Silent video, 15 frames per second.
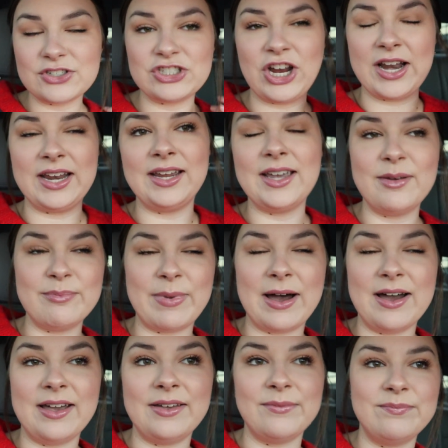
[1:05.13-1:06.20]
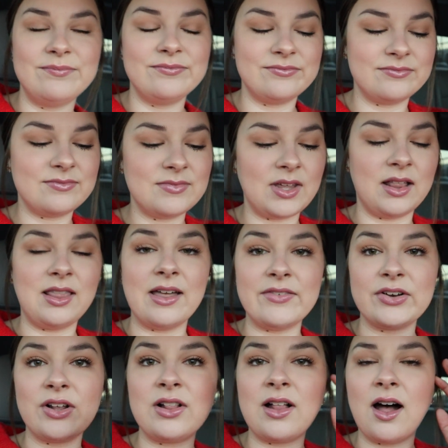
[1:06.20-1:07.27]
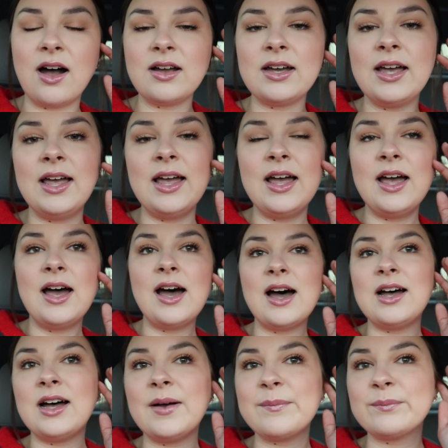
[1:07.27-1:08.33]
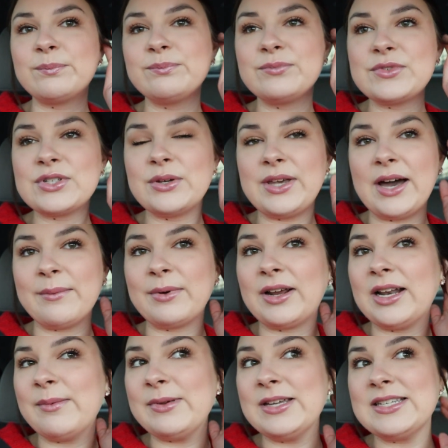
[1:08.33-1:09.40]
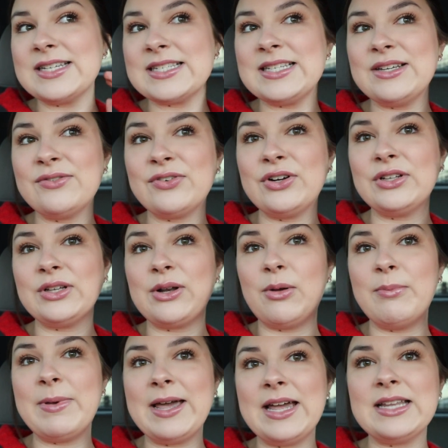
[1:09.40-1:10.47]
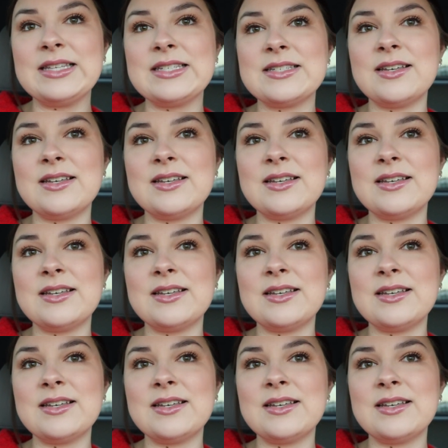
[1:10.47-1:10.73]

shedding it by 11 o'clock. So yeah, we're gonna be at Disney for a little bit.